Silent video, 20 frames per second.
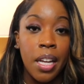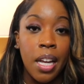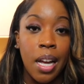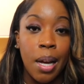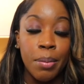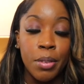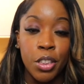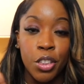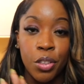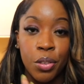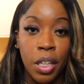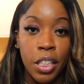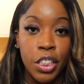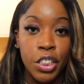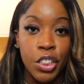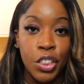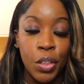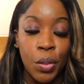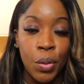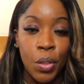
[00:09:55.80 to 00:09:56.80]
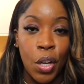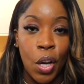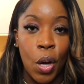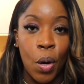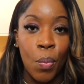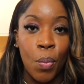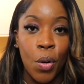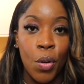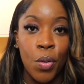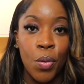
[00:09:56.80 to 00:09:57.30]
I'm just trying to show
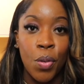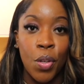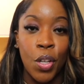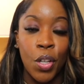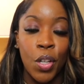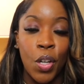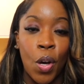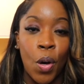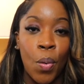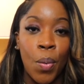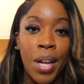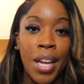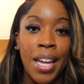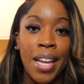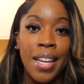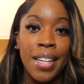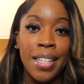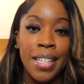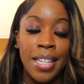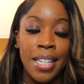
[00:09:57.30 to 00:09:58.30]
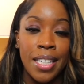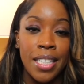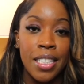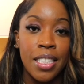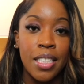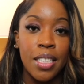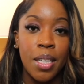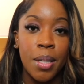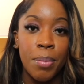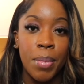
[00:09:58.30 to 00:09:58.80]
y'all where you can go and get
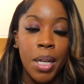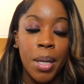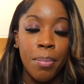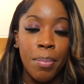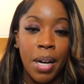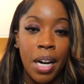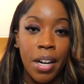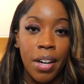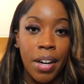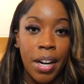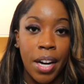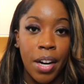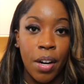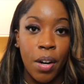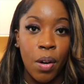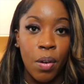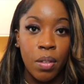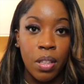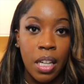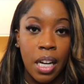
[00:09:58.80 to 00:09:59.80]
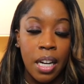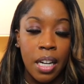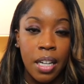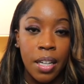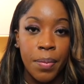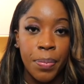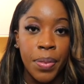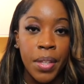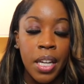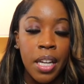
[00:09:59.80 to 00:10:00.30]
some Empire Hair
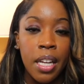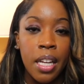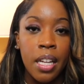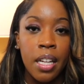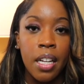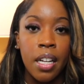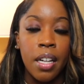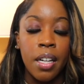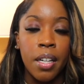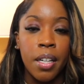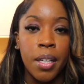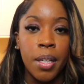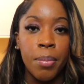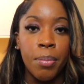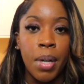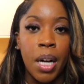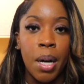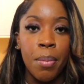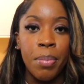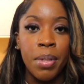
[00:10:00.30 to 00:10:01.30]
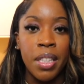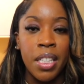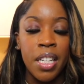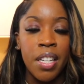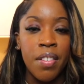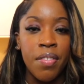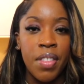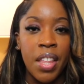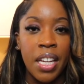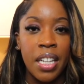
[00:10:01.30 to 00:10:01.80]
online. I
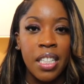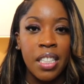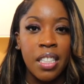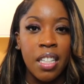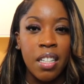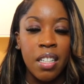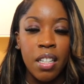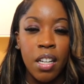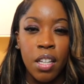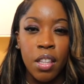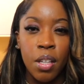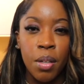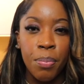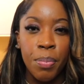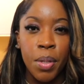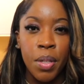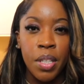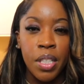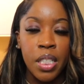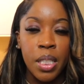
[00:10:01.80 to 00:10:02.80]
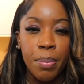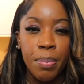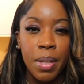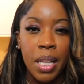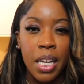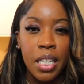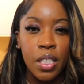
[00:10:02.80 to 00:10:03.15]
believe that it's another beauty supply